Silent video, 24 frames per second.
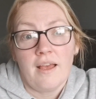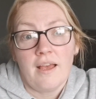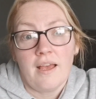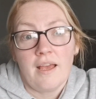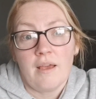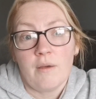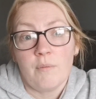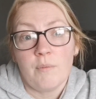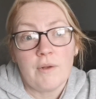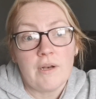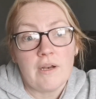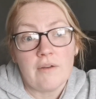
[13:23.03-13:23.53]

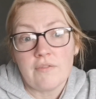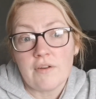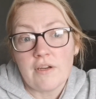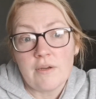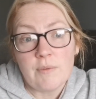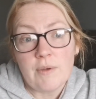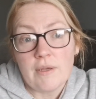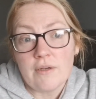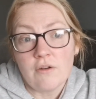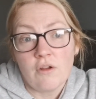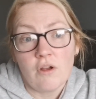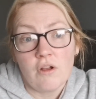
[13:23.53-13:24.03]
Whenever I
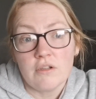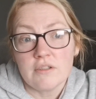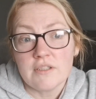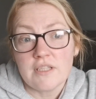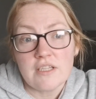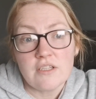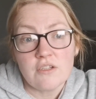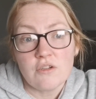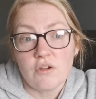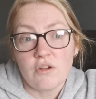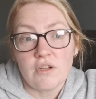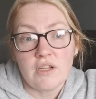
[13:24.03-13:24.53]
went on
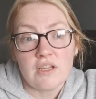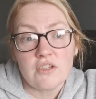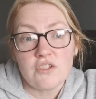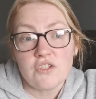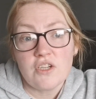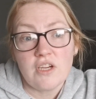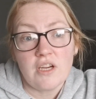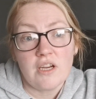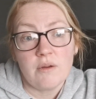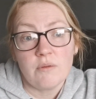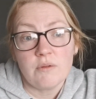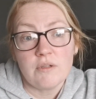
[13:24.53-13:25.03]
holiday and all
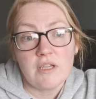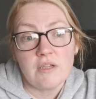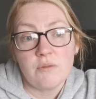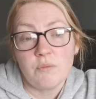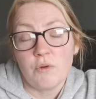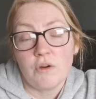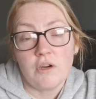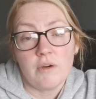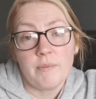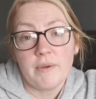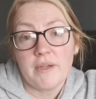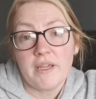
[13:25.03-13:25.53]
last year, I did
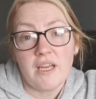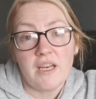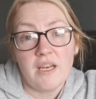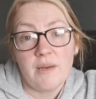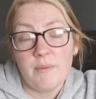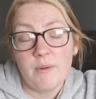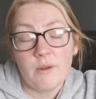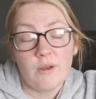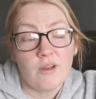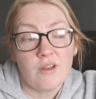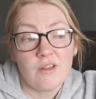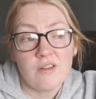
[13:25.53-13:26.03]
wear a bikini
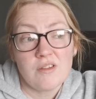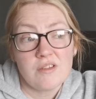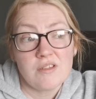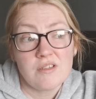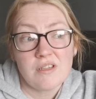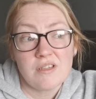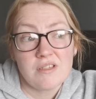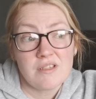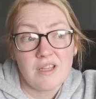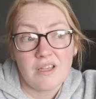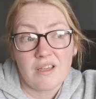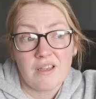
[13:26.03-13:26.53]
because
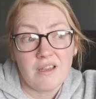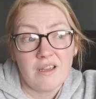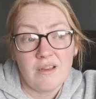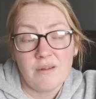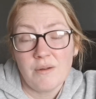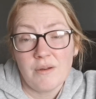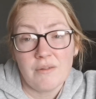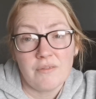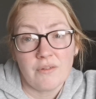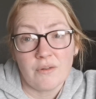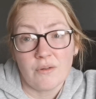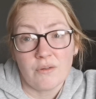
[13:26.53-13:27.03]
I was like,
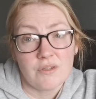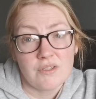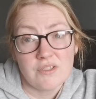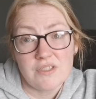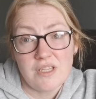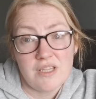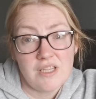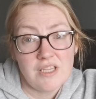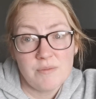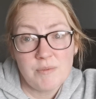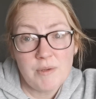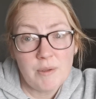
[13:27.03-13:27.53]
I'm never going to
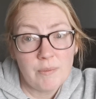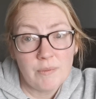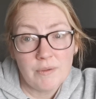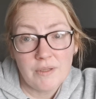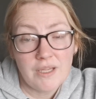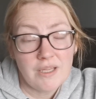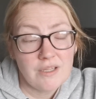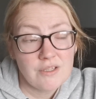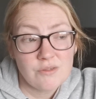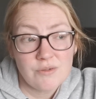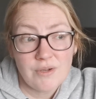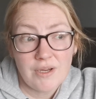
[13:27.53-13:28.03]
see these people
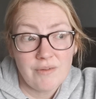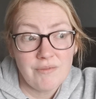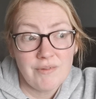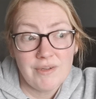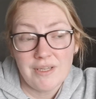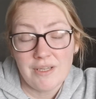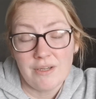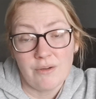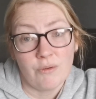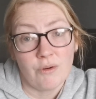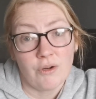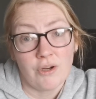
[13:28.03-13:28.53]
again, so I
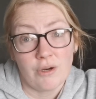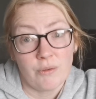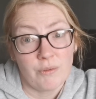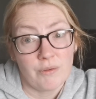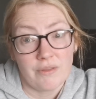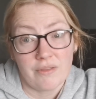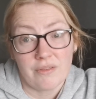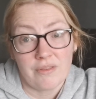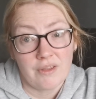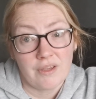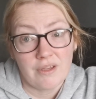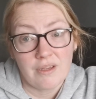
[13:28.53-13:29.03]
really don't care what
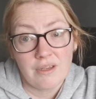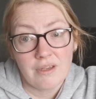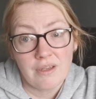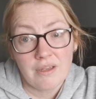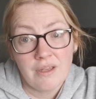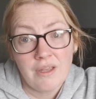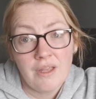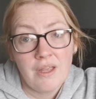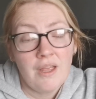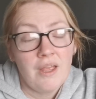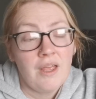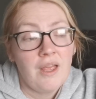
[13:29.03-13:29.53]
they think.
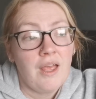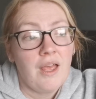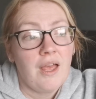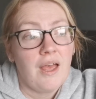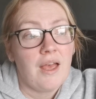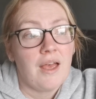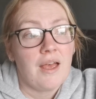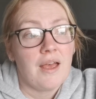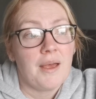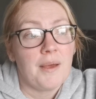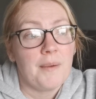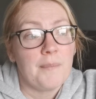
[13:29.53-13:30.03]

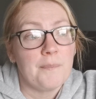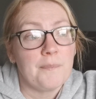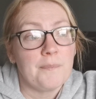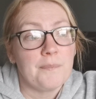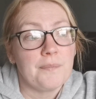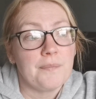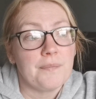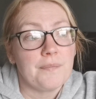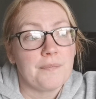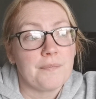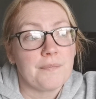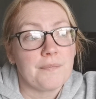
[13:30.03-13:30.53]

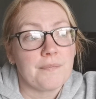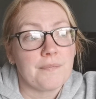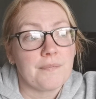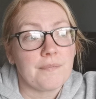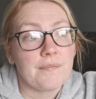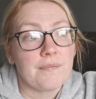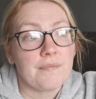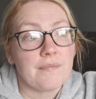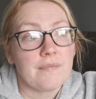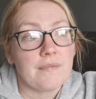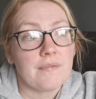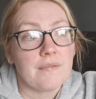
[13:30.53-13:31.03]
And
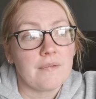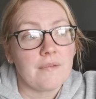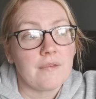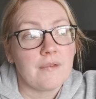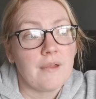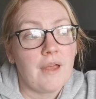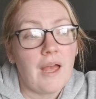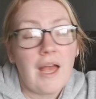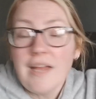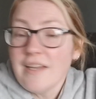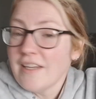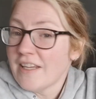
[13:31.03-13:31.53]

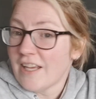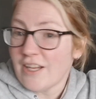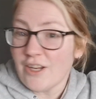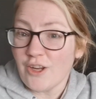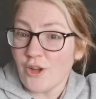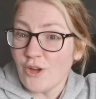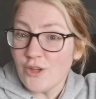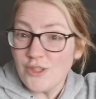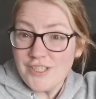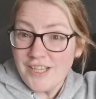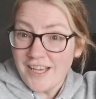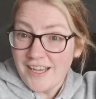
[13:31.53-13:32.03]
you get a
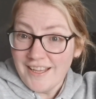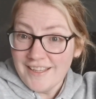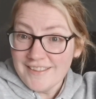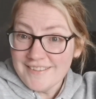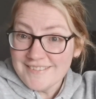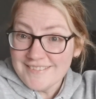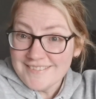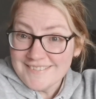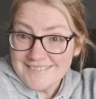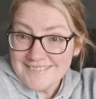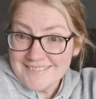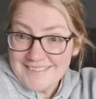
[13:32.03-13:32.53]
good
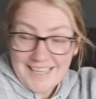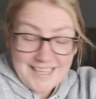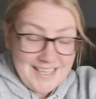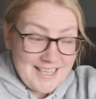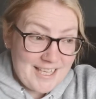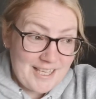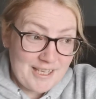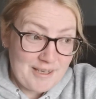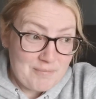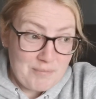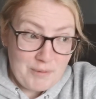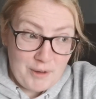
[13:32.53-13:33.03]
tan. And
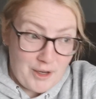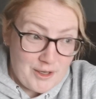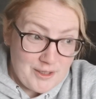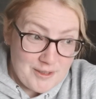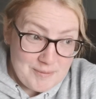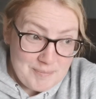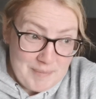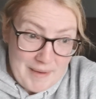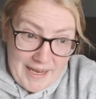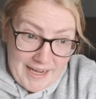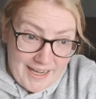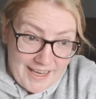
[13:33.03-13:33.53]
you get a brown
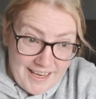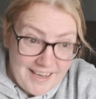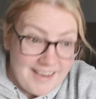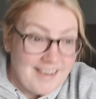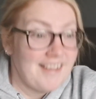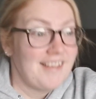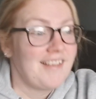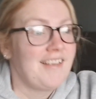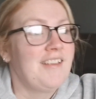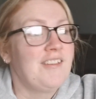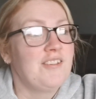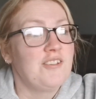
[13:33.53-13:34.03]
belly.
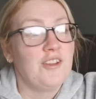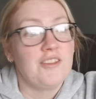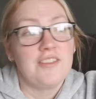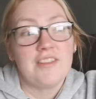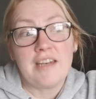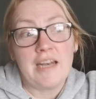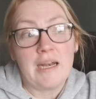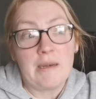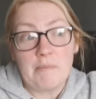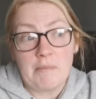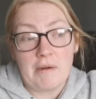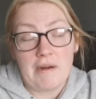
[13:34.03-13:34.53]
Not
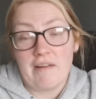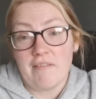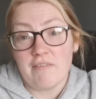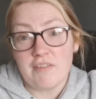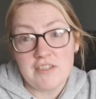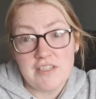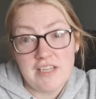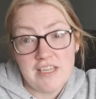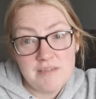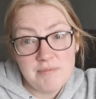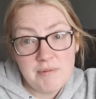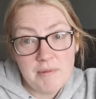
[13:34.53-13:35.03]
that anybody ever
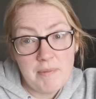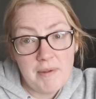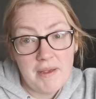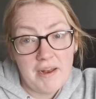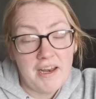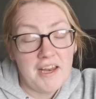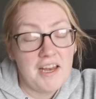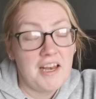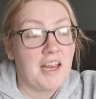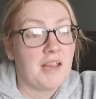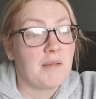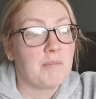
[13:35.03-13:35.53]
sees my
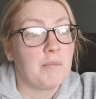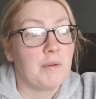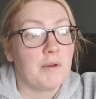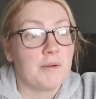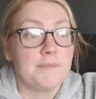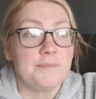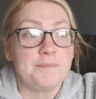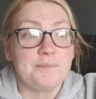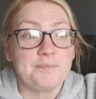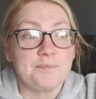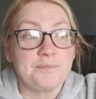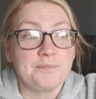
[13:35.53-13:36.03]
belly like,
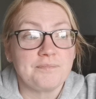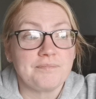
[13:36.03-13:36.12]
but